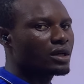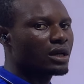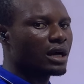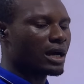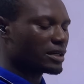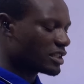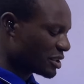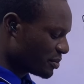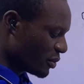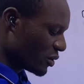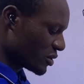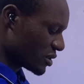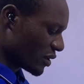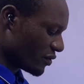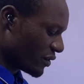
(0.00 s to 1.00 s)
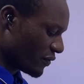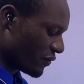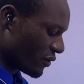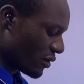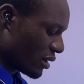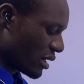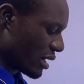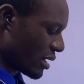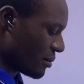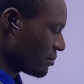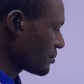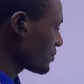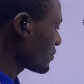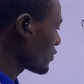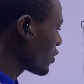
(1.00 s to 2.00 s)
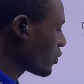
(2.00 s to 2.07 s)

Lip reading: And these bones of the forearm,